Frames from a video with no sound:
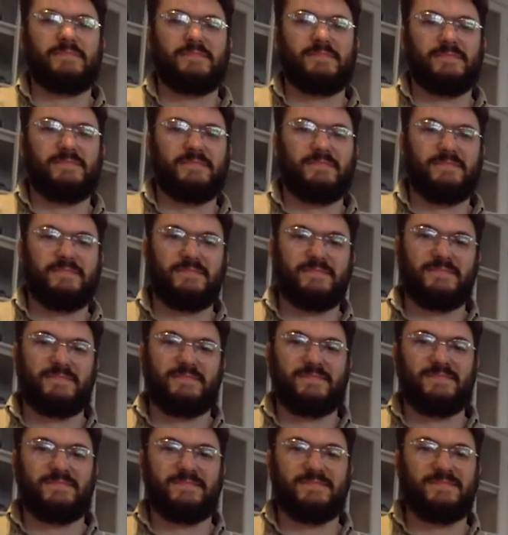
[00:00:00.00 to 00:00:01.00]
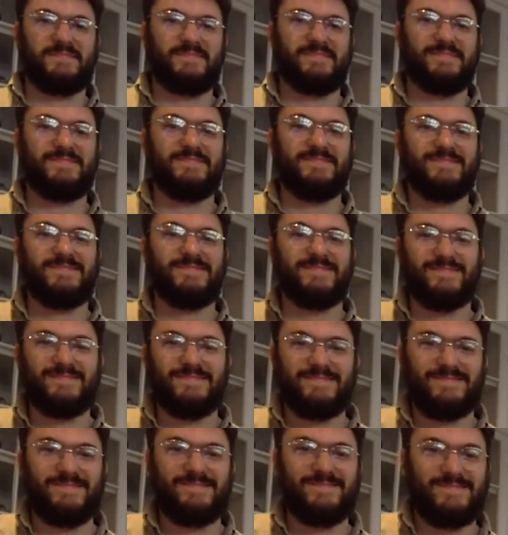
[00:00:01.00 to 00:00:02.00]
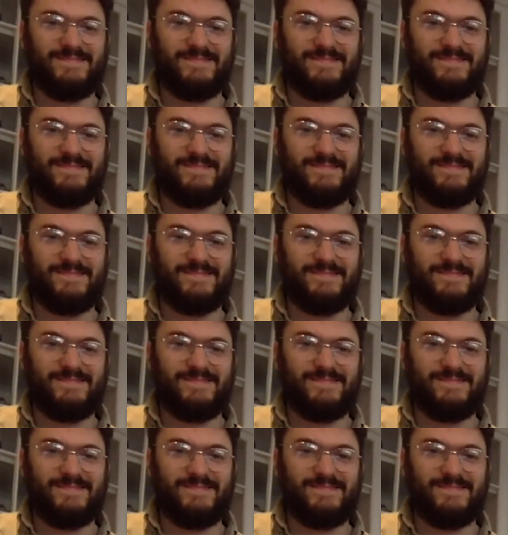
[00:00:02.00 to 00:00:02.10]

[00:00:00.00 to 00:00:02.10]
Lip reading: (silence)